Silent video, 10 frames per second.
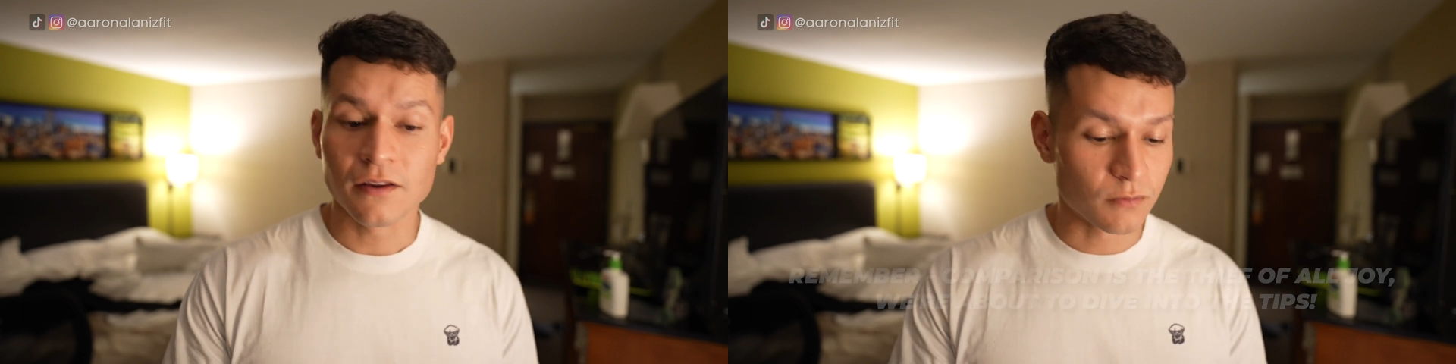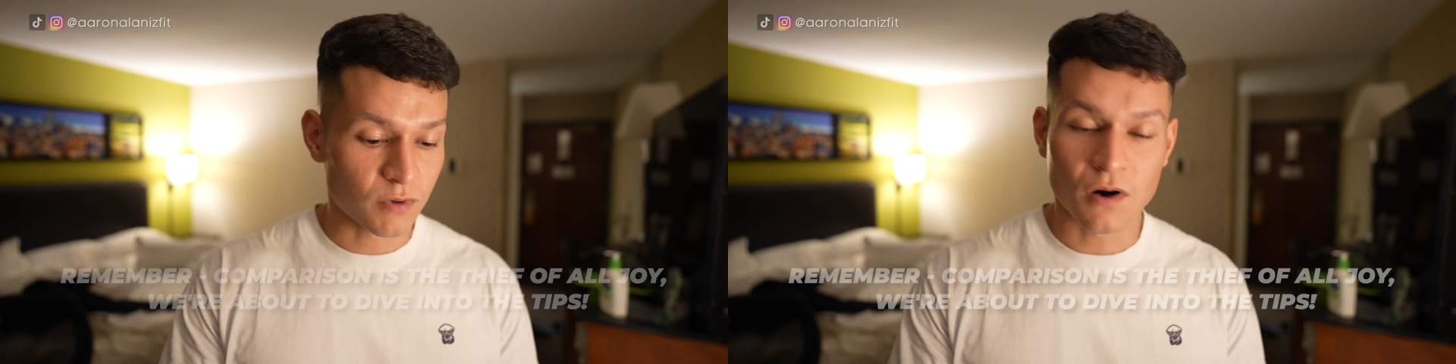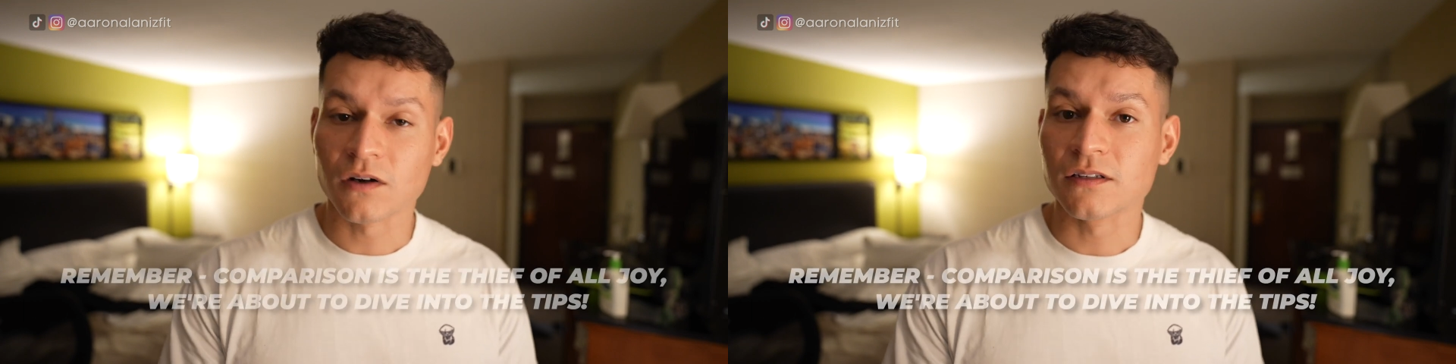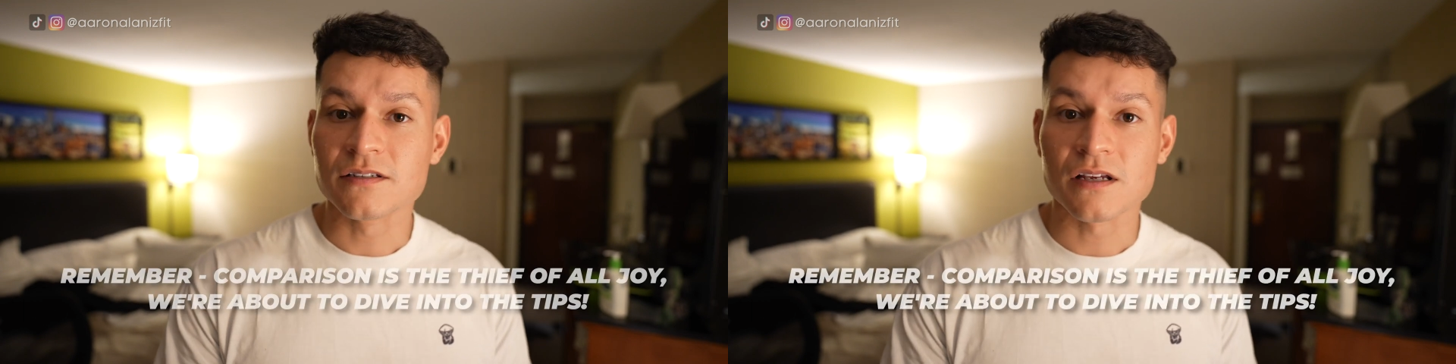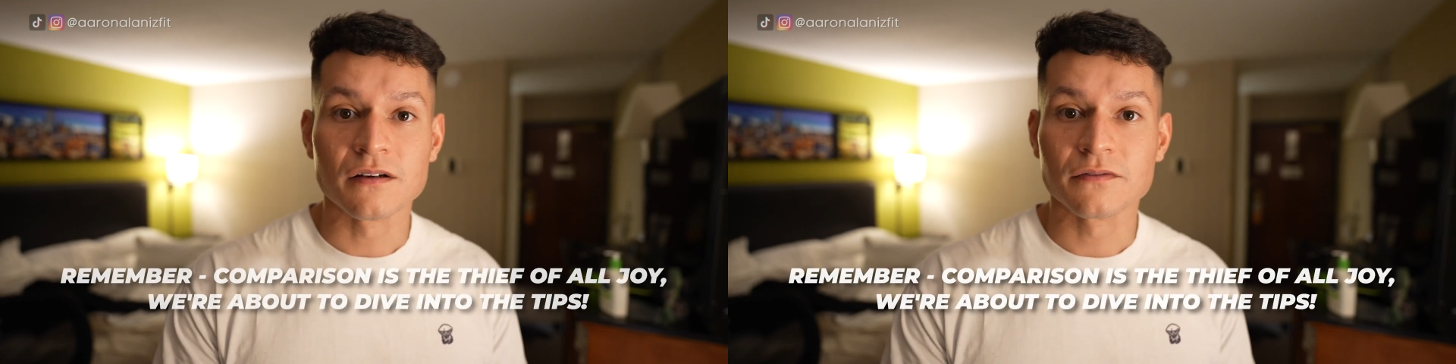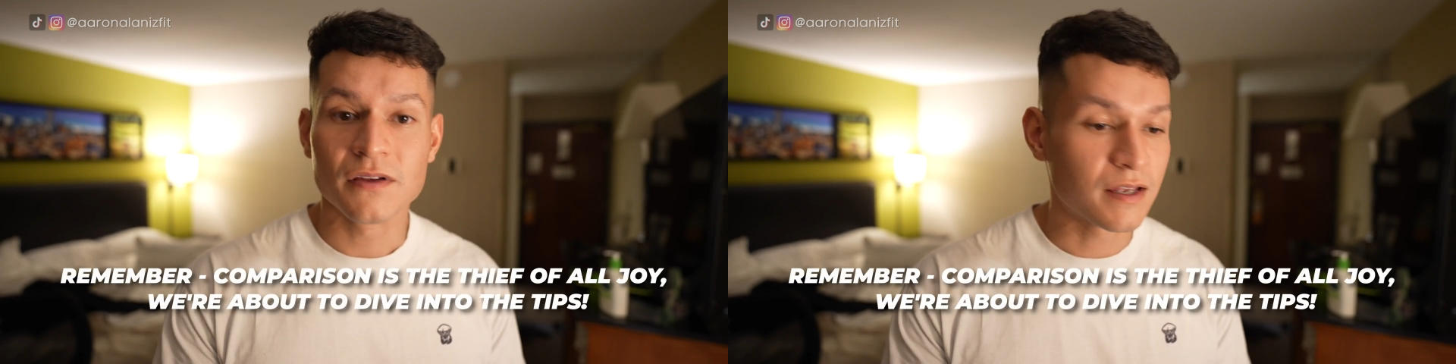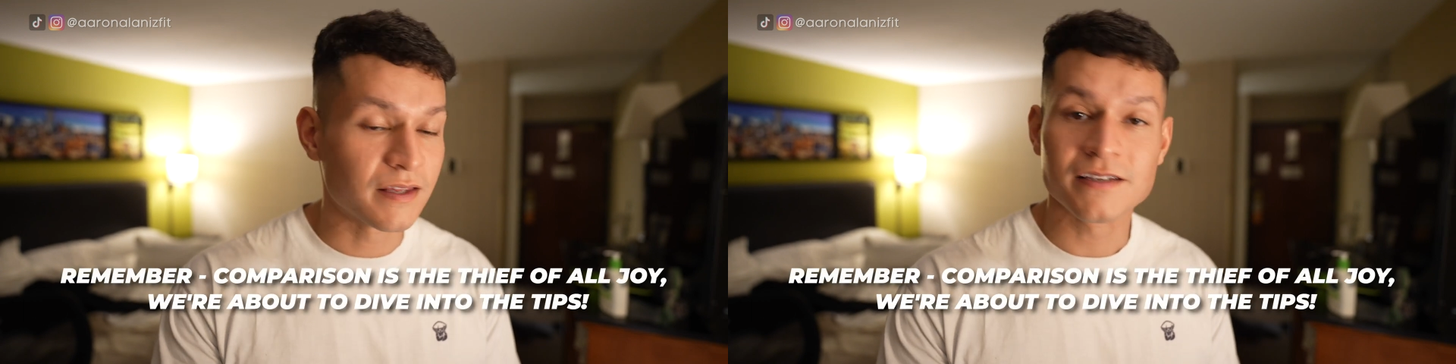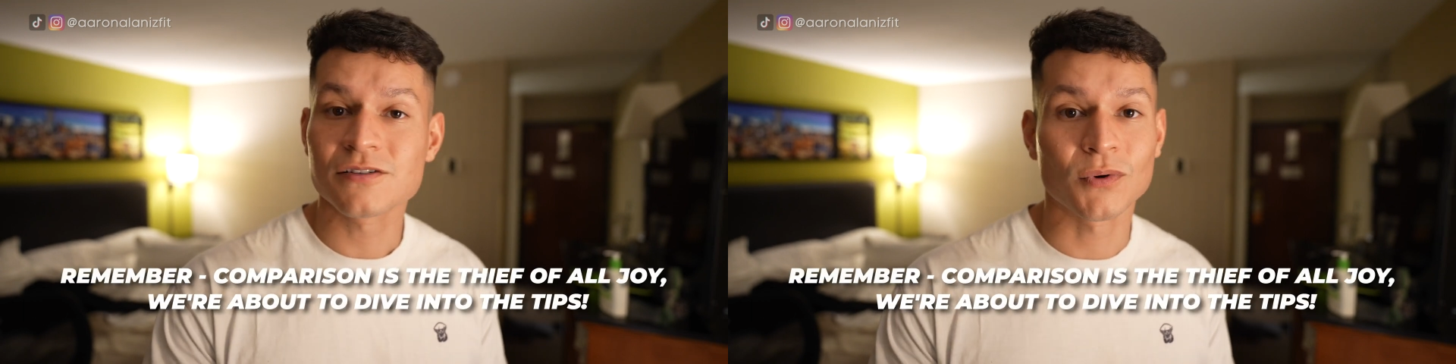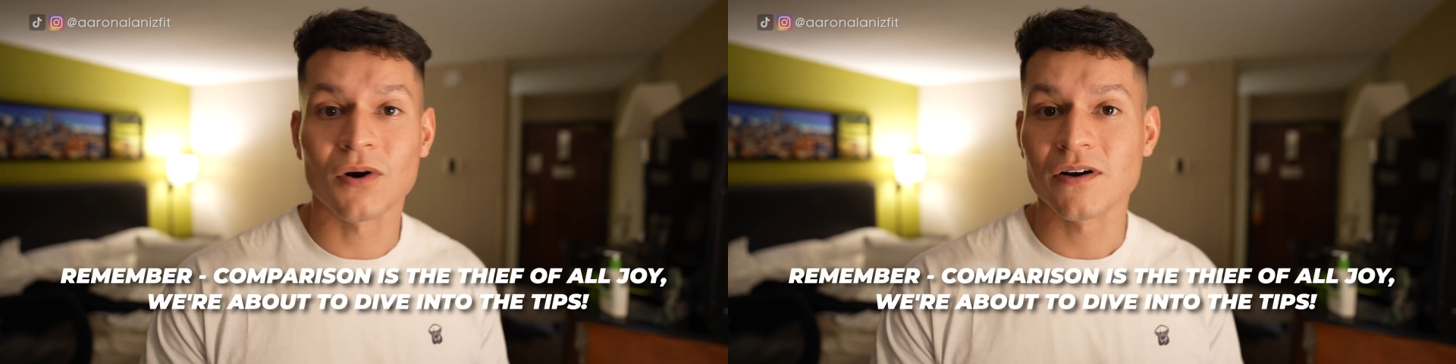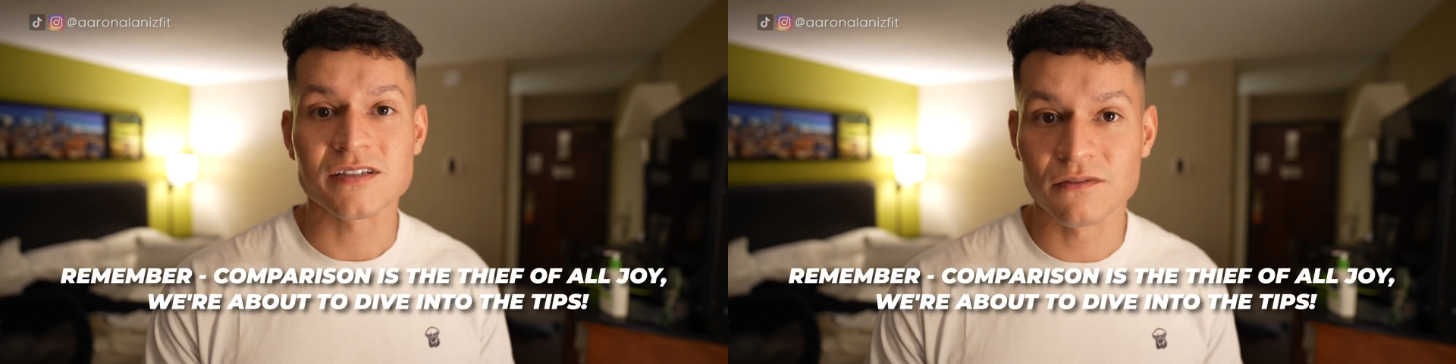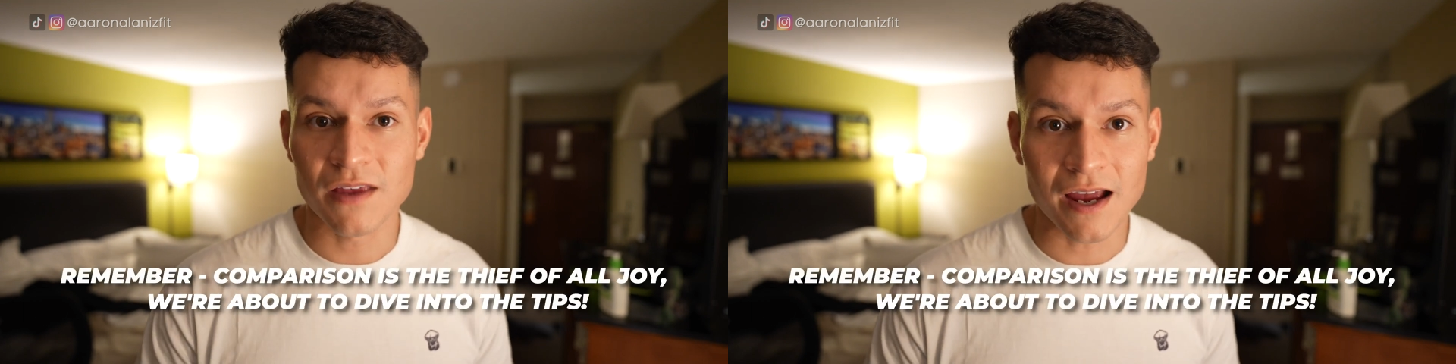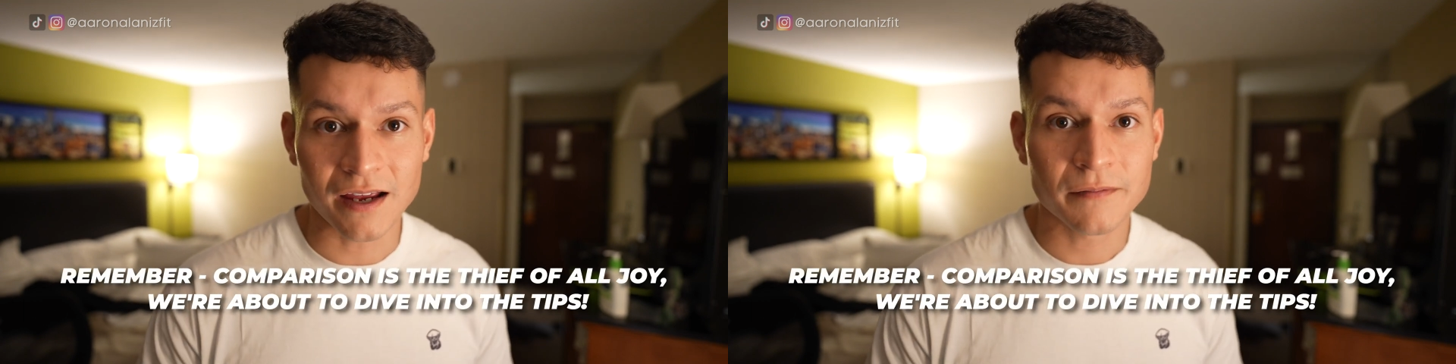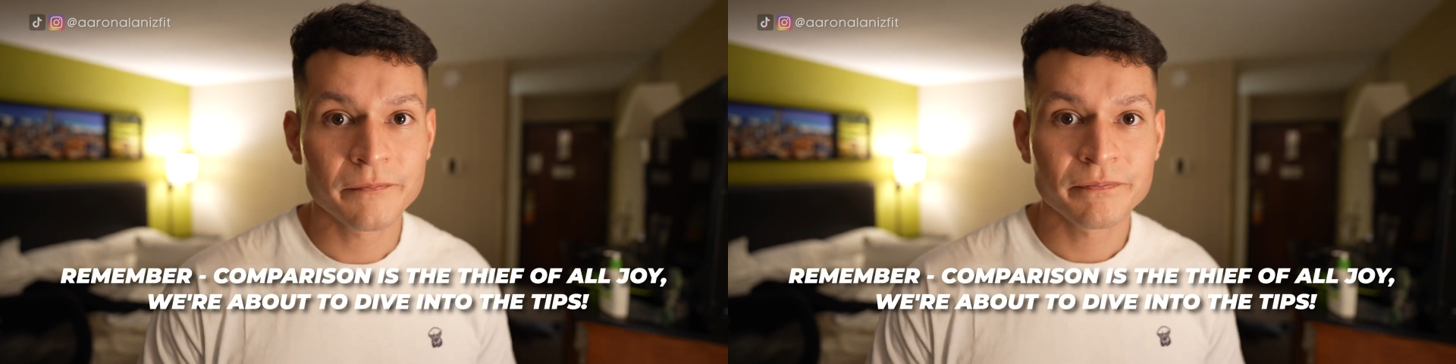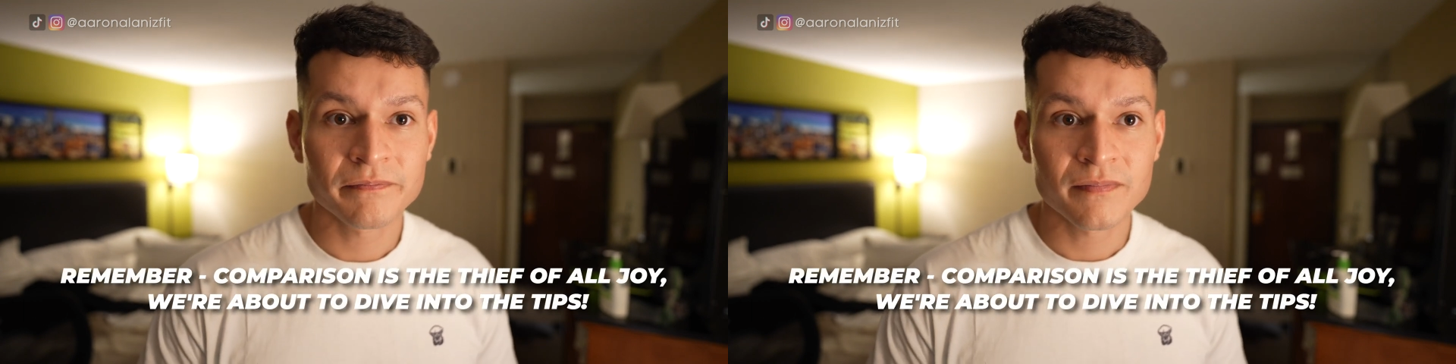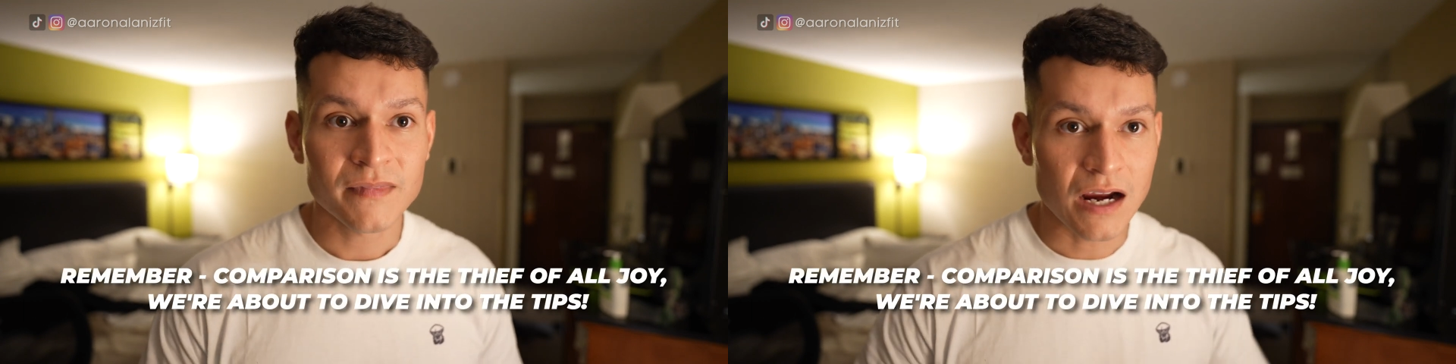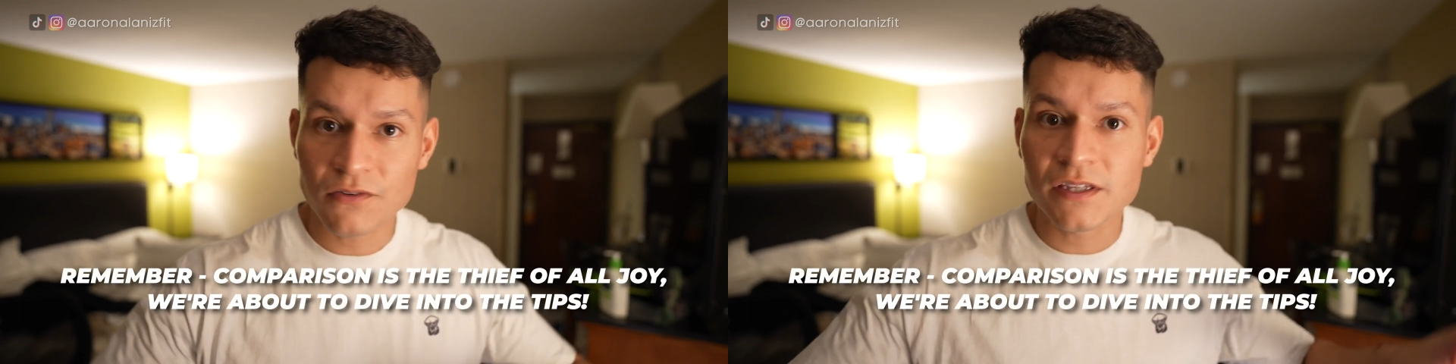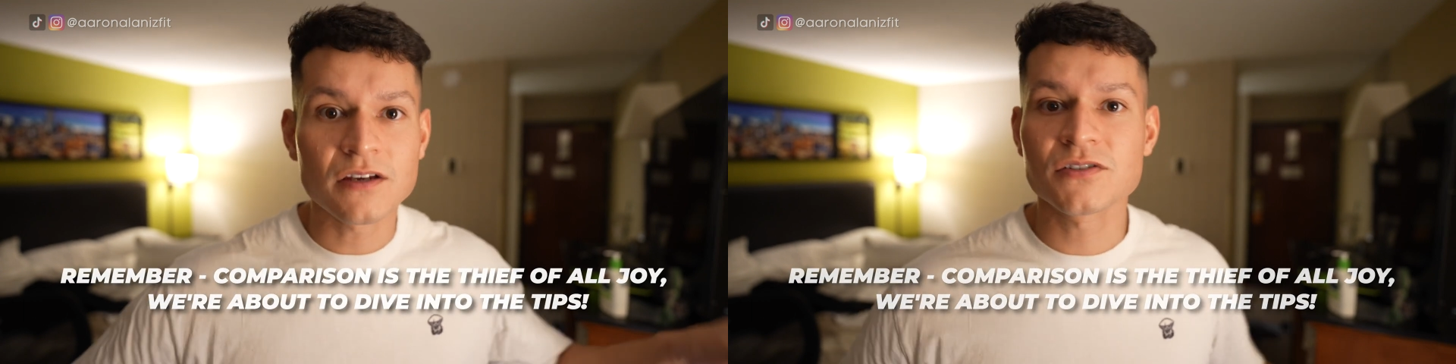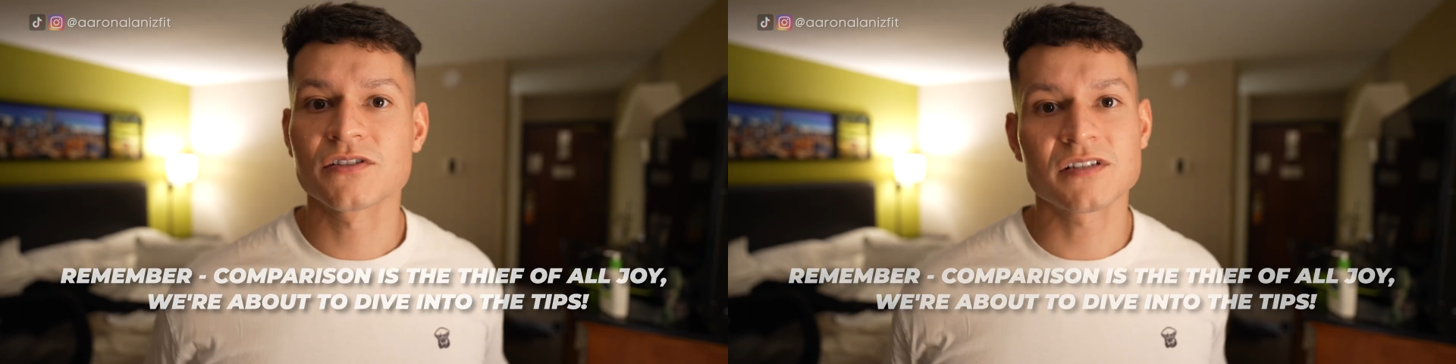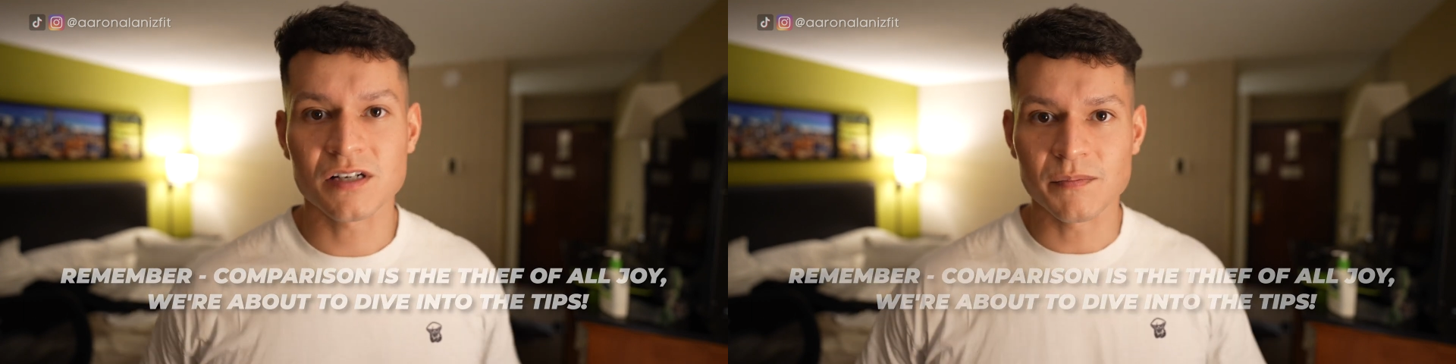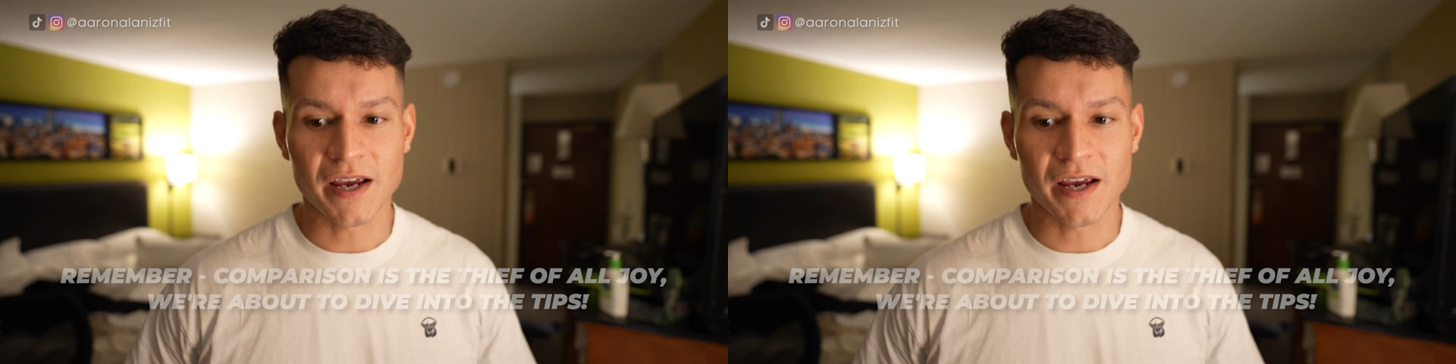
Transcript: regardless of this, regardless of that, everything else is just going to be